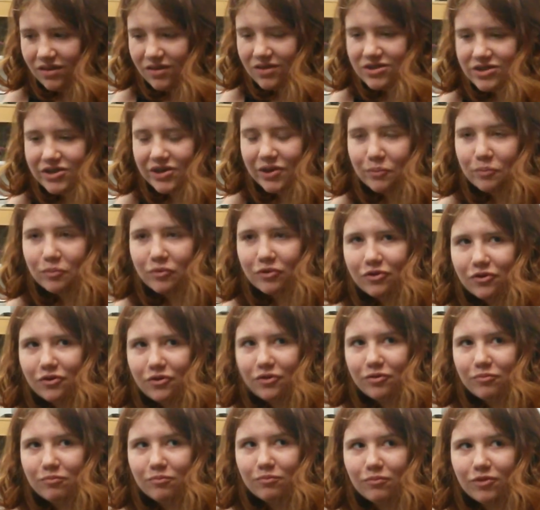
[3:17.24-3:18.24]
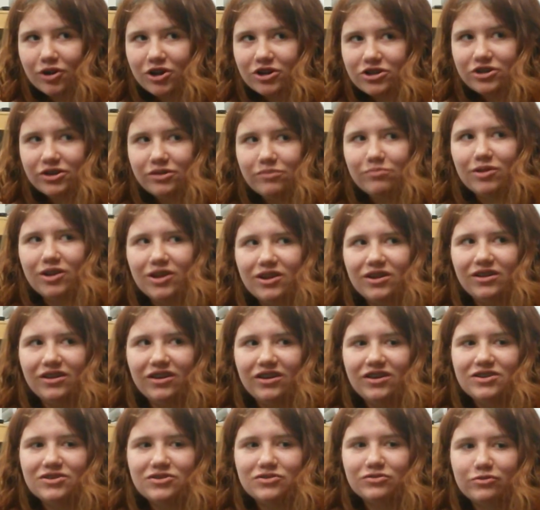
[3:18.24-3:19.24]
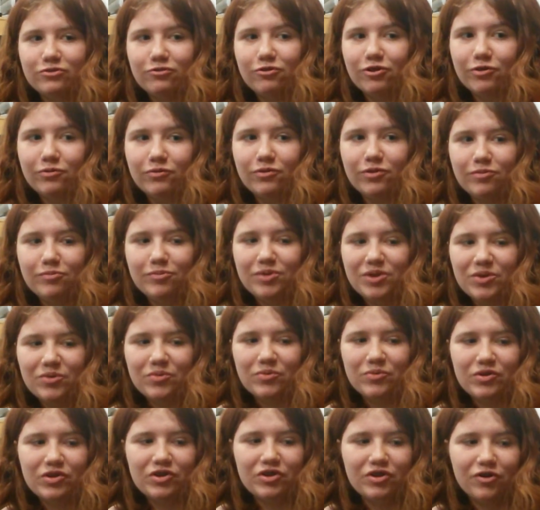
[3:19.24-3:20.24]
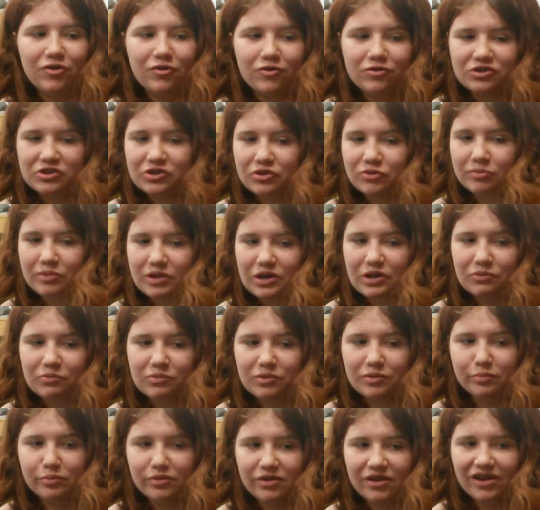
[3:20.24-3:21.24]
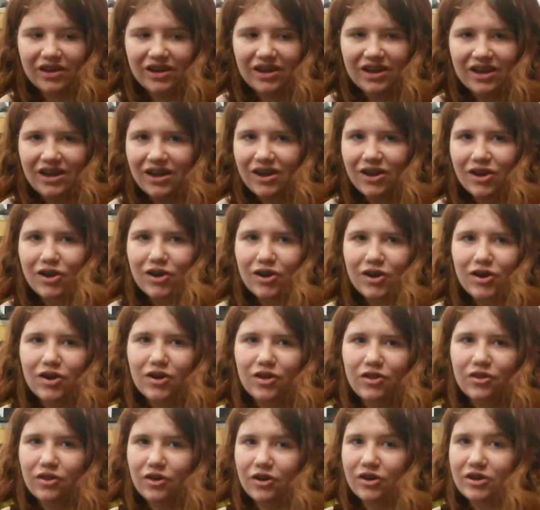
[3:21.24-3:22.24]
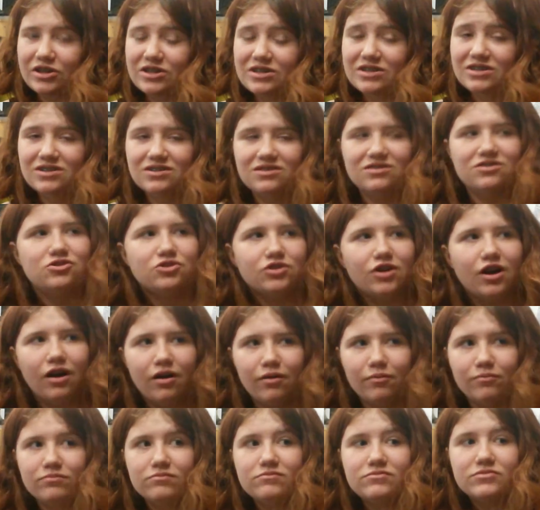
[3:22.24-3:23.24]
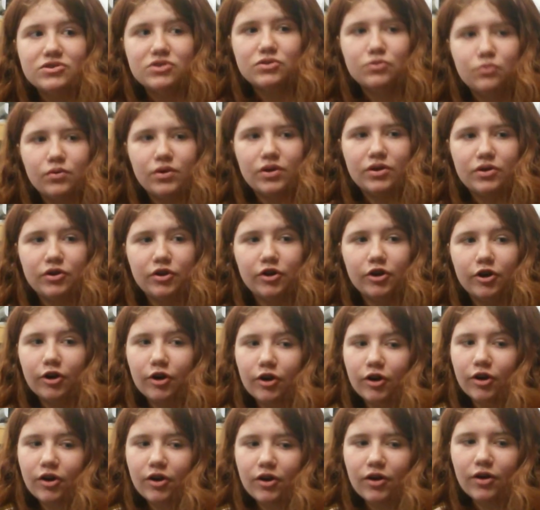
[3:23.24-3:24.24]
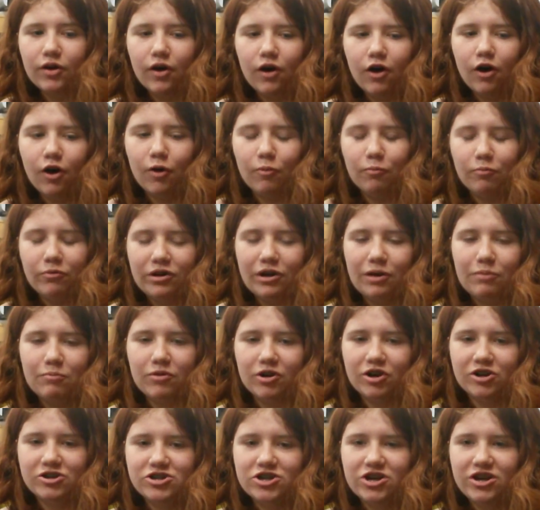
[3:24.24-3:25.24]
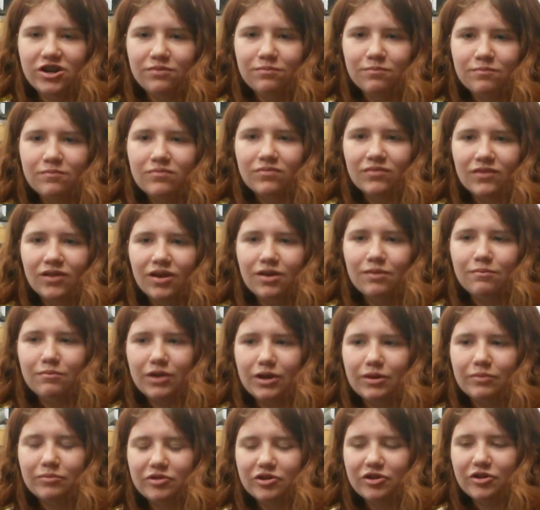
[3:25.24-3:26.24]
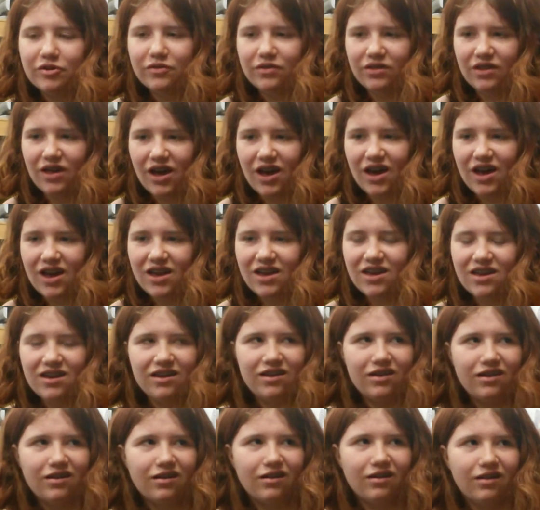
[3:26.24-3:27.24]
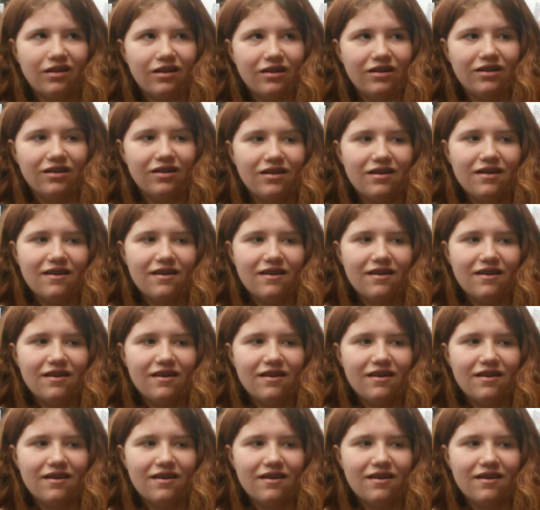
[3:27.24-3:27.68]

so I'm going to go in marching band in high school. I want to be able to also be able to play the drums when I'm marching, and be able to do that. And